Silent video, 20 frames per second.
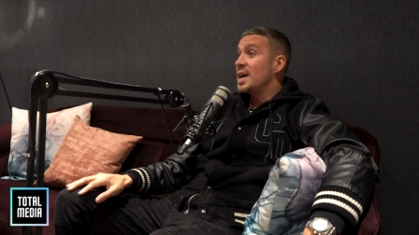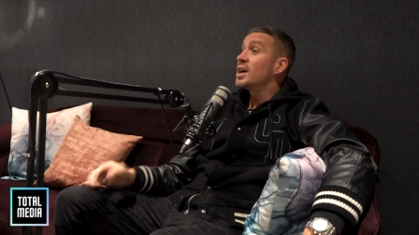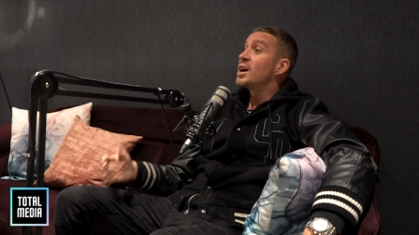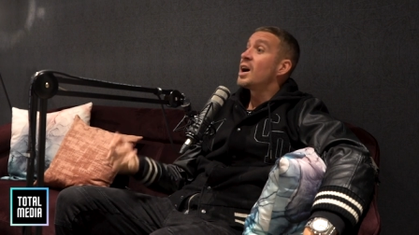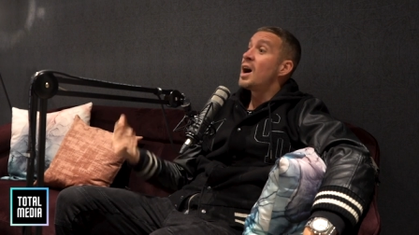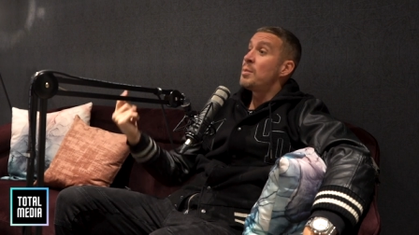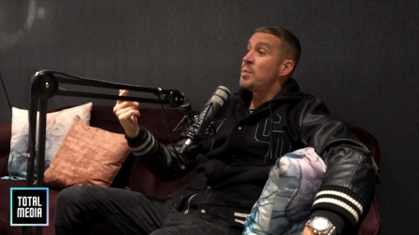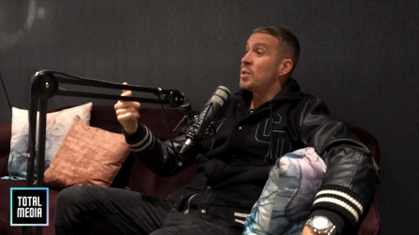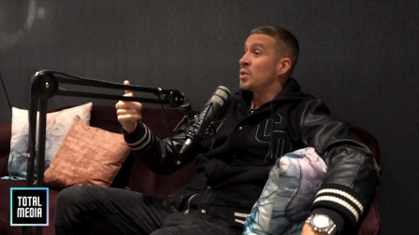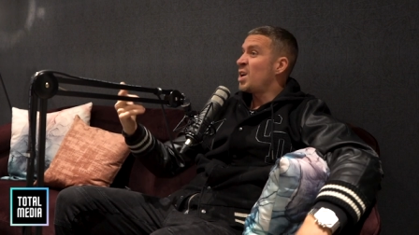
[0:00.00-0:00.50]

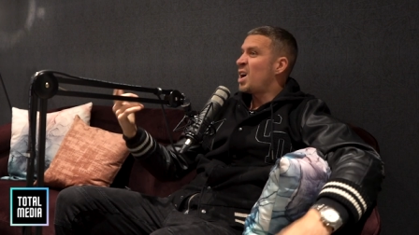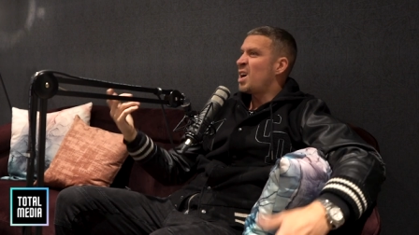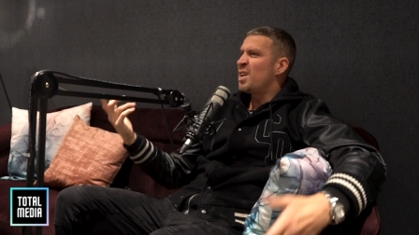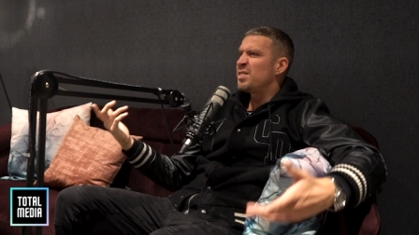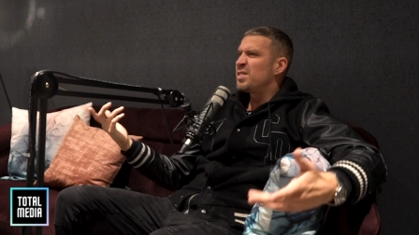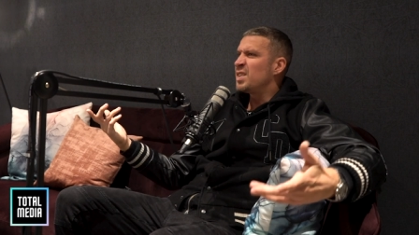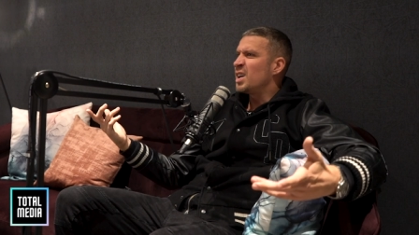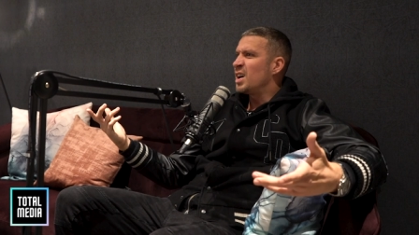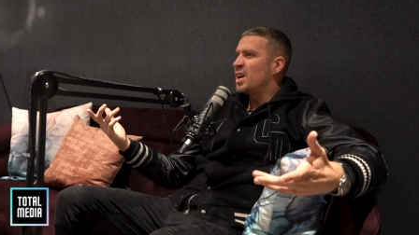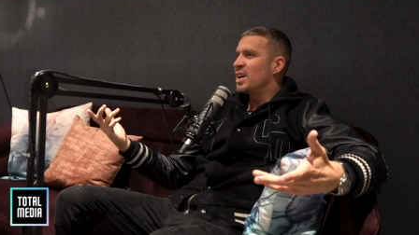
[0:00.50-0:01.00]
Come on
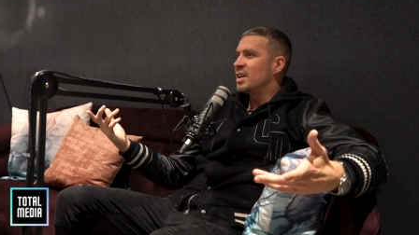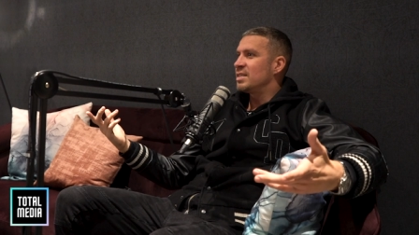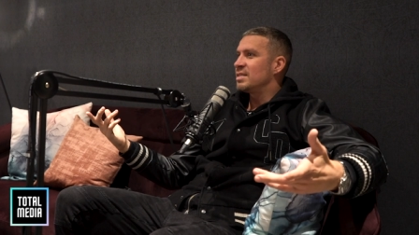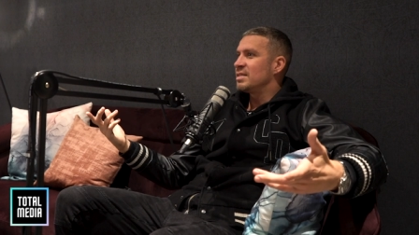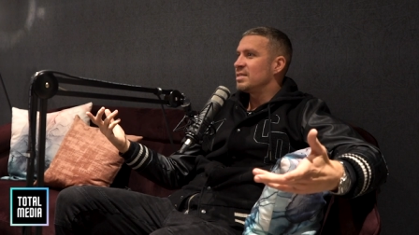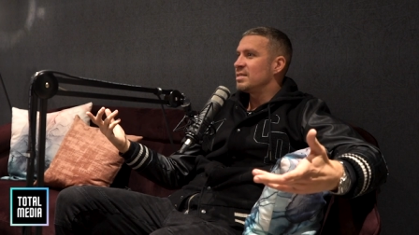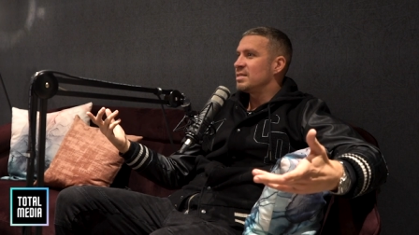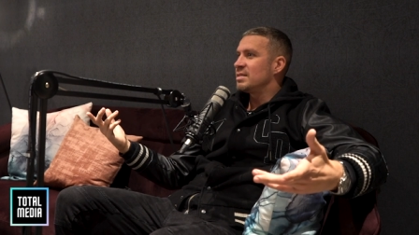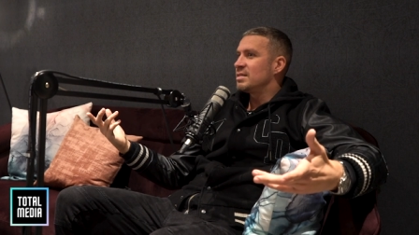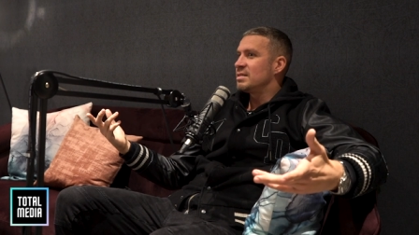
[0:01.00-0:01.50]
after
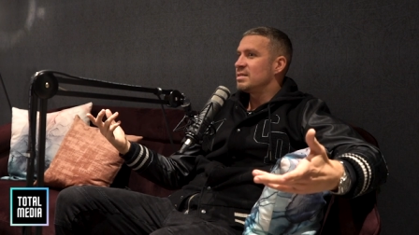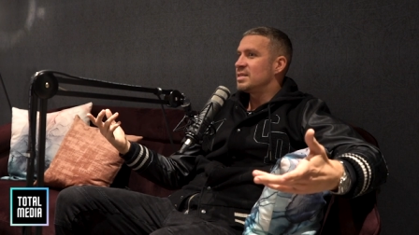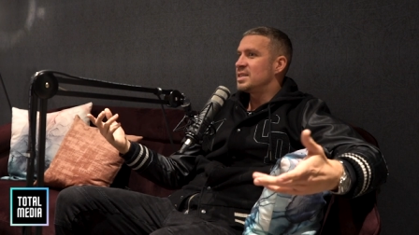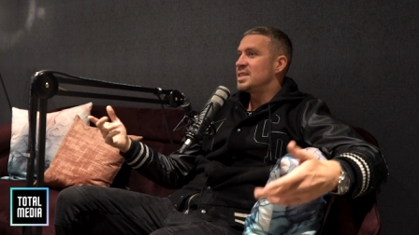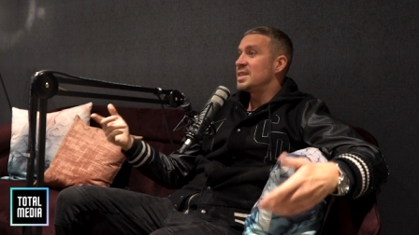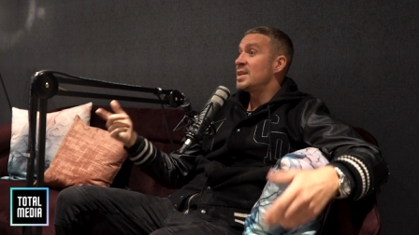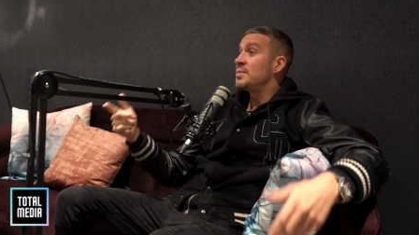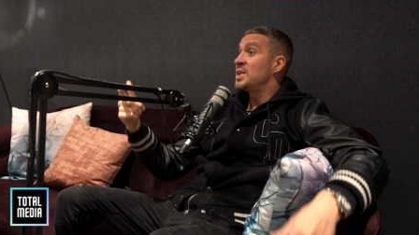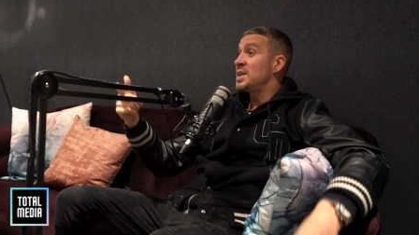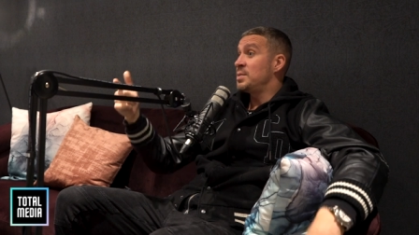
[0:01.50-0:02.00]

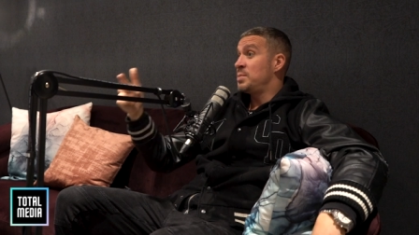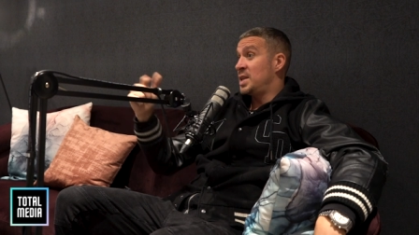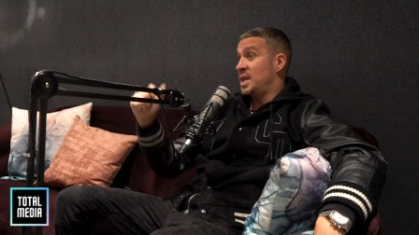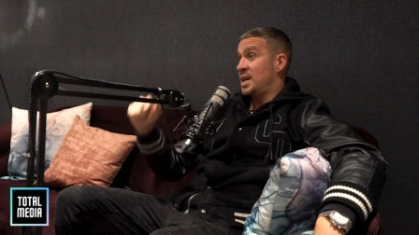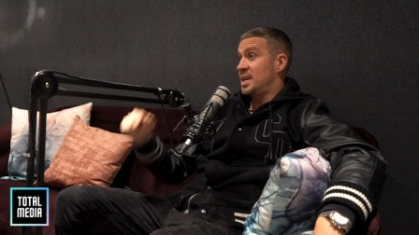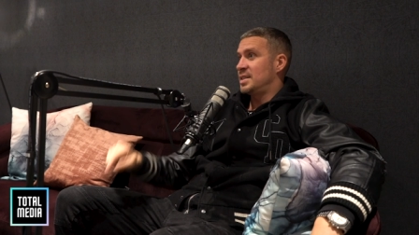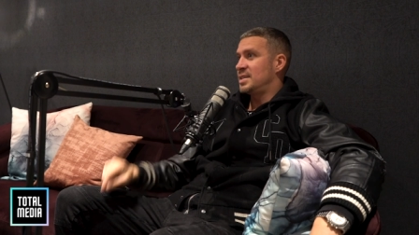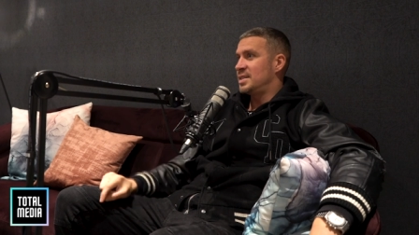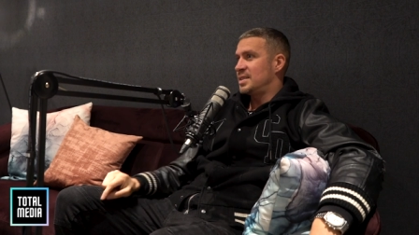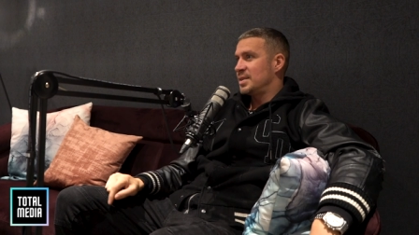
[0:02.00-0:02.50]
70
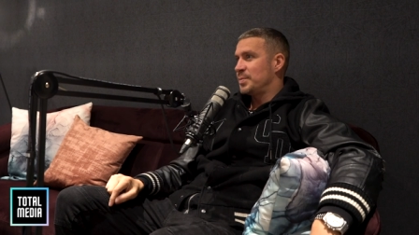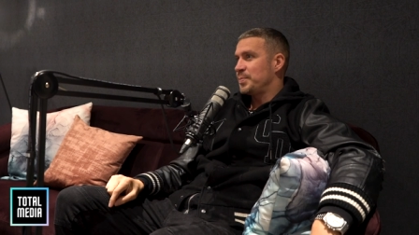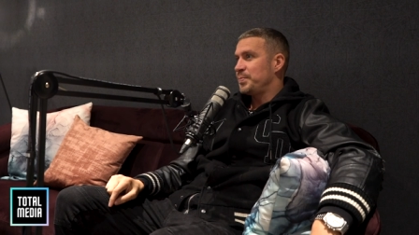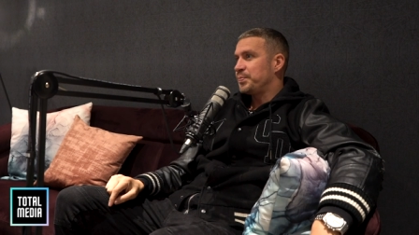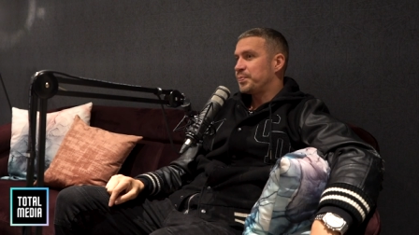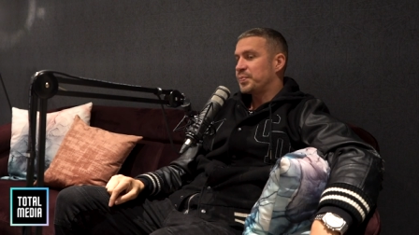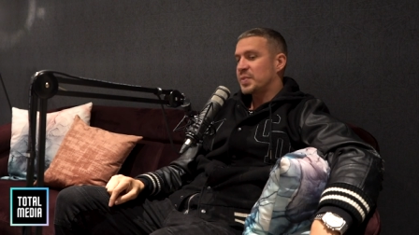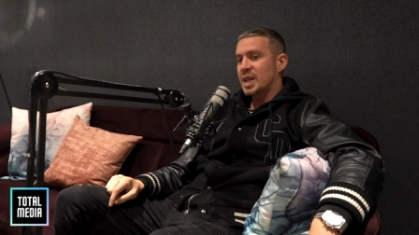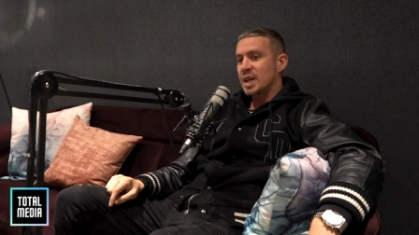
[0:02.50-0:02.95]
minutes. Yeah.